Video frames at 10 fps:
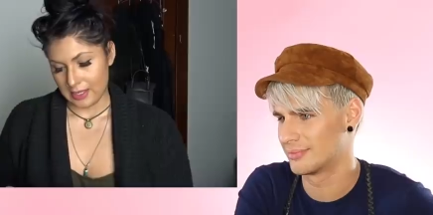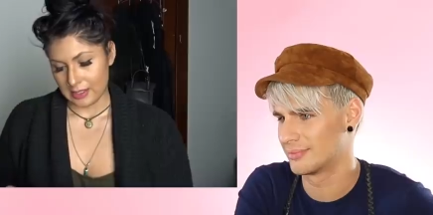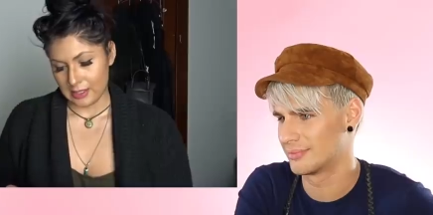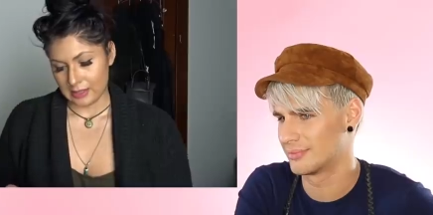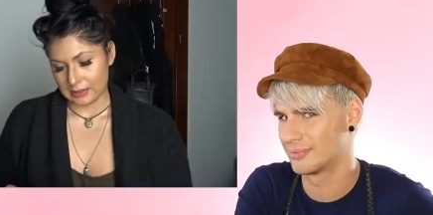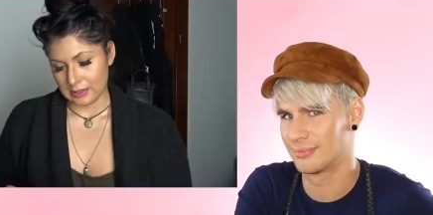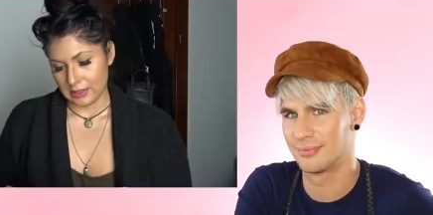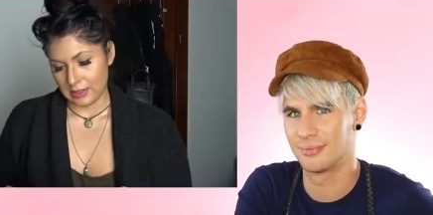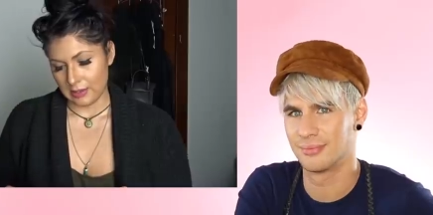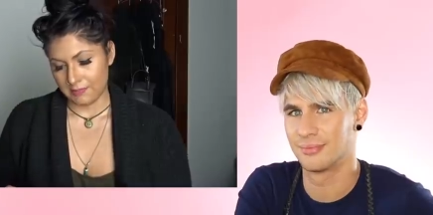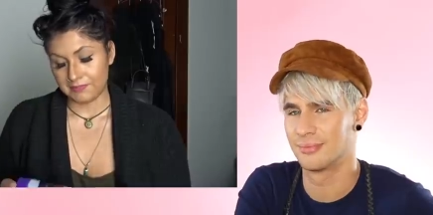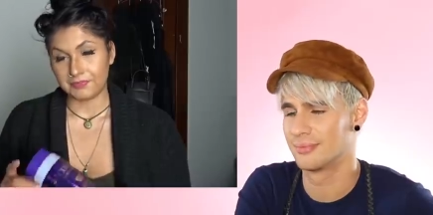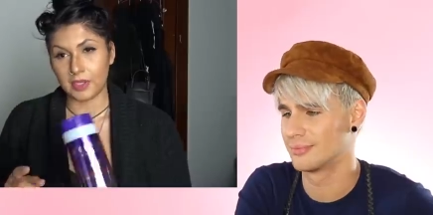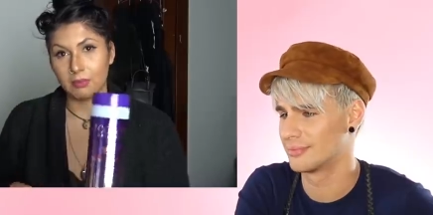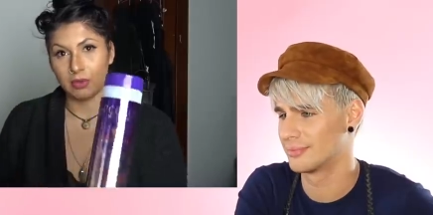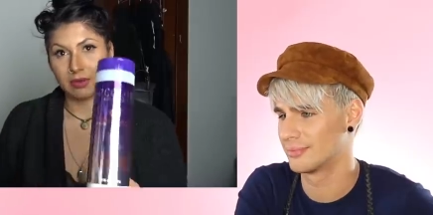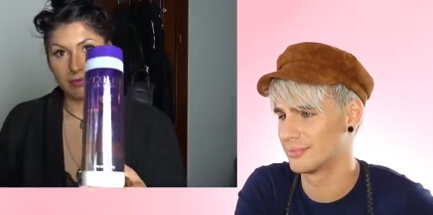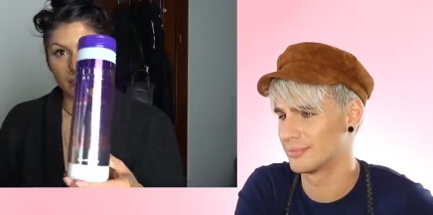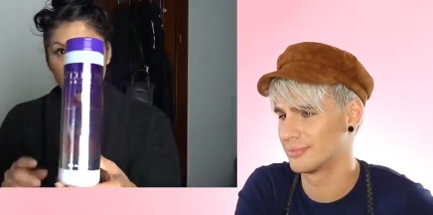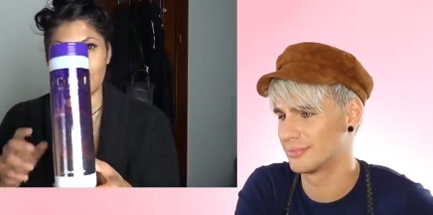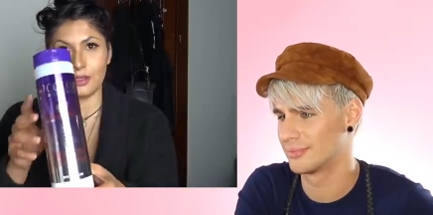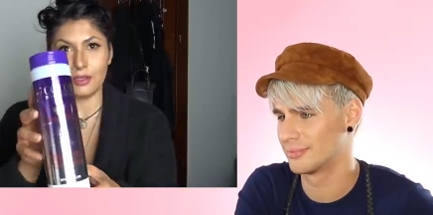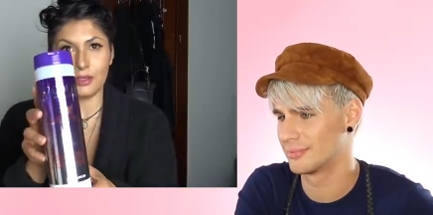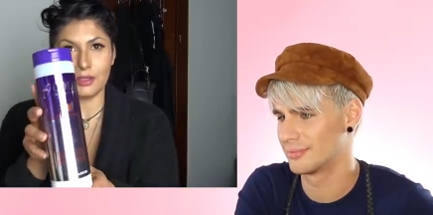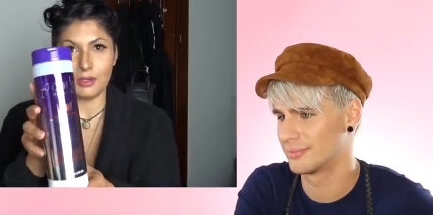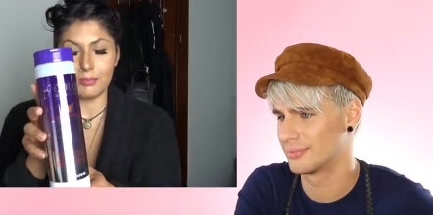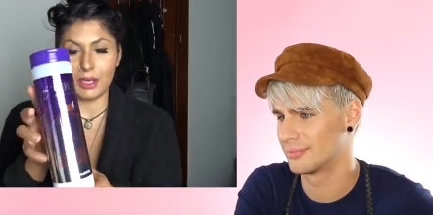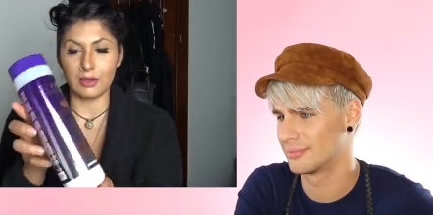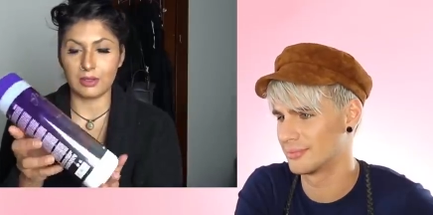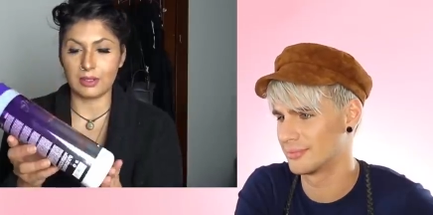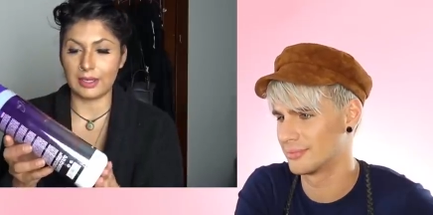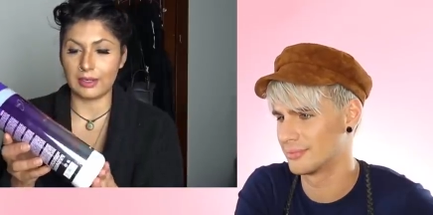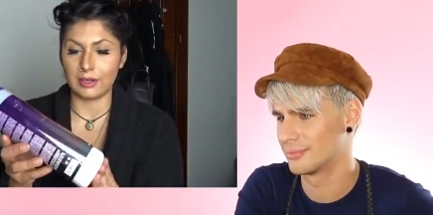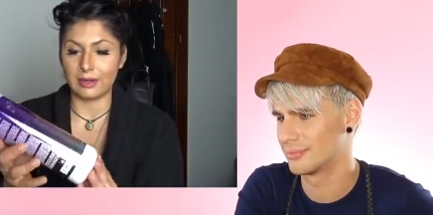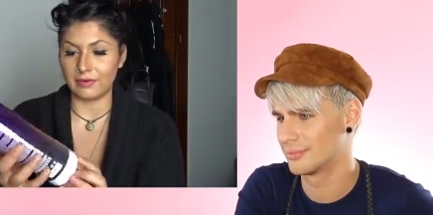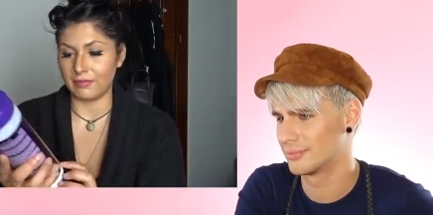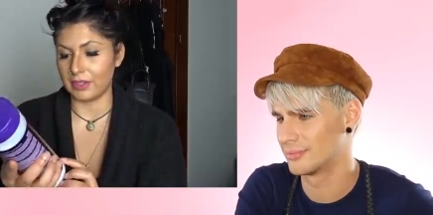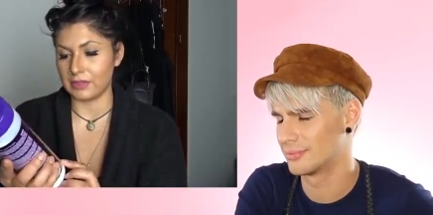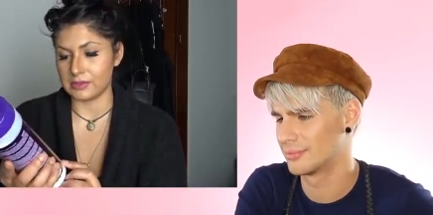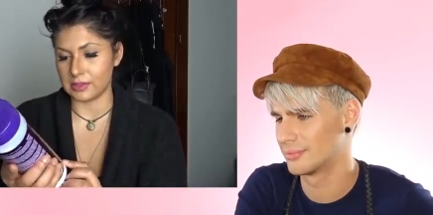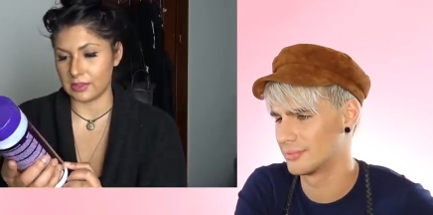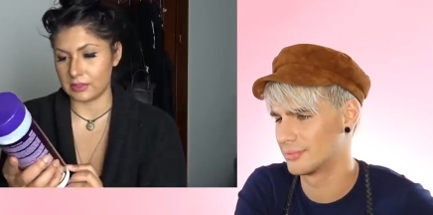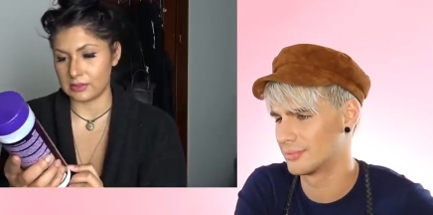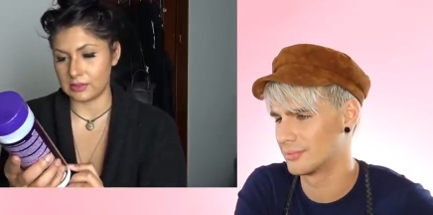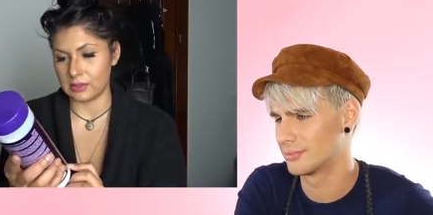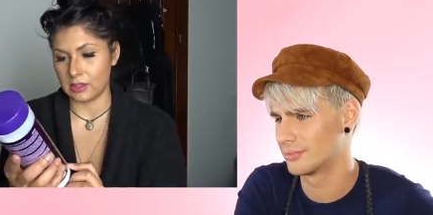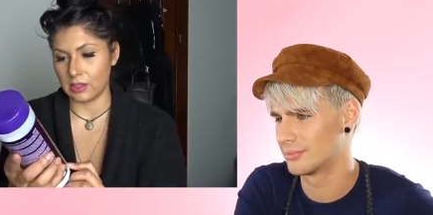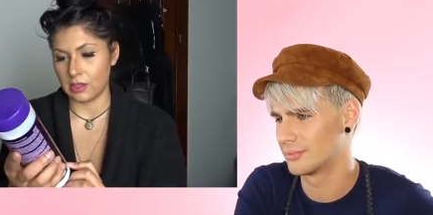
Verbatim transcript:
Speaker 1: I got um, ammonia-free powder lightener. I've never used this,